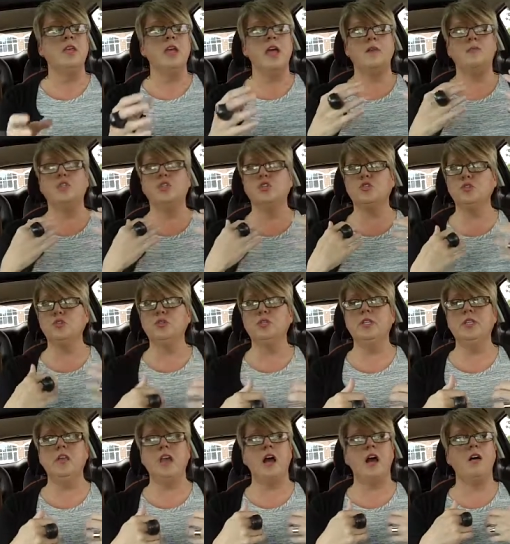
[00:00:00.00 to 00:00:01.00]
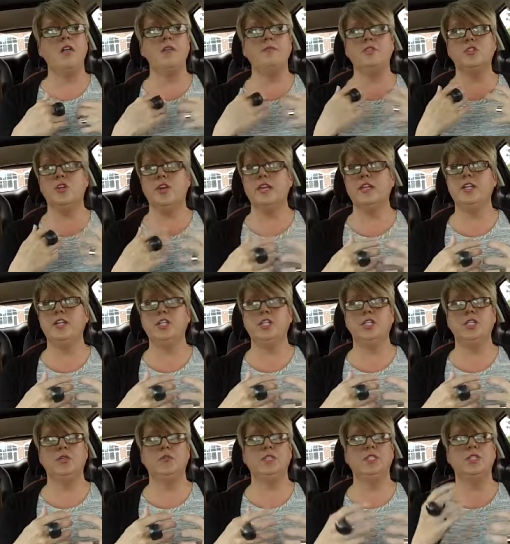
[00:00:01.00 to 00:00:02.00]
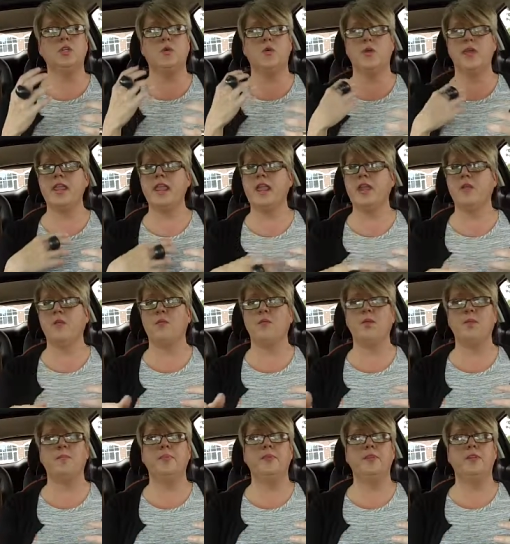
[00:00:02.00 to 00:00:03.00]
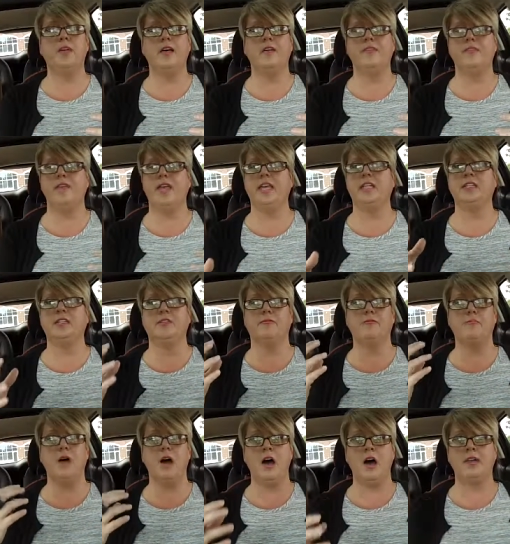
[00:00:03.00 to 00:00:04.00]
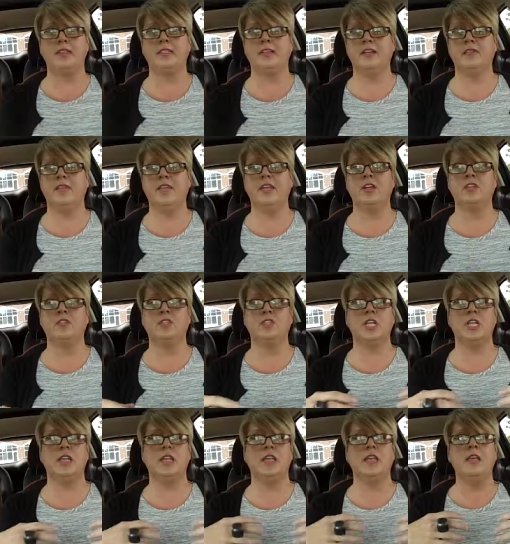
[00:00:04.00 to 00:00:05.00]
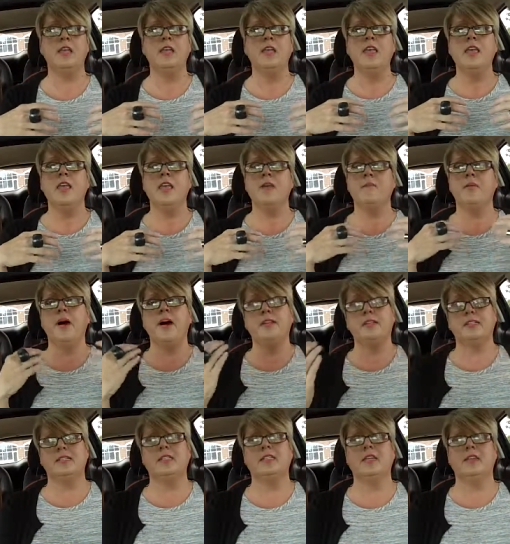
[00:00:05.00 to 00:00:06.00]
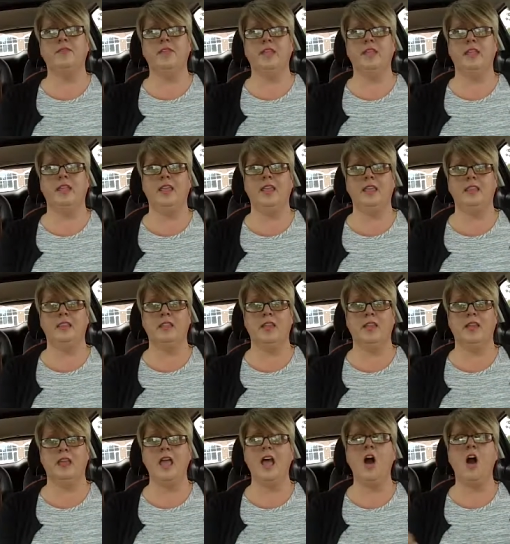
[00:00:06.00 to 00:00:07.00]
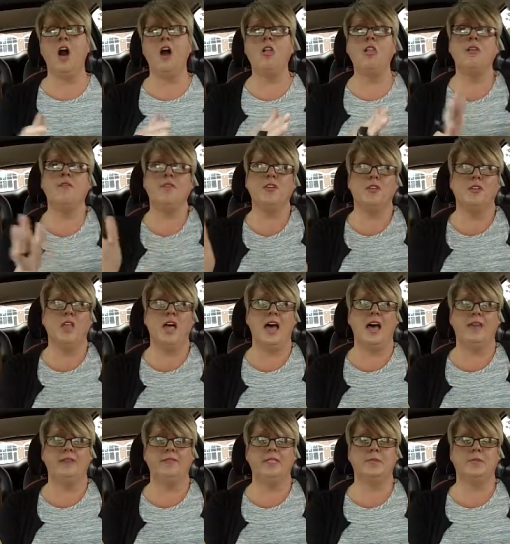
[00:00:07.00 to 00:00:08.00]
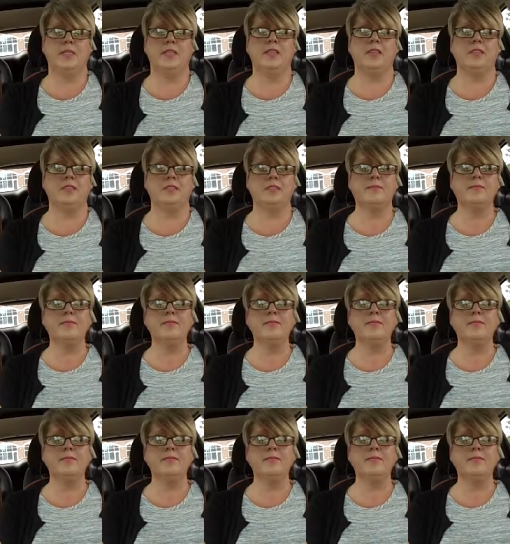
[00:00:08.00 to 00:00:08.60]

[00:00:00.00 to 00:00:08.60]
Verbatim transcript: I'm truly all I'm trying to do is create a ripple effect of positive energy and positivity in in all of your lives because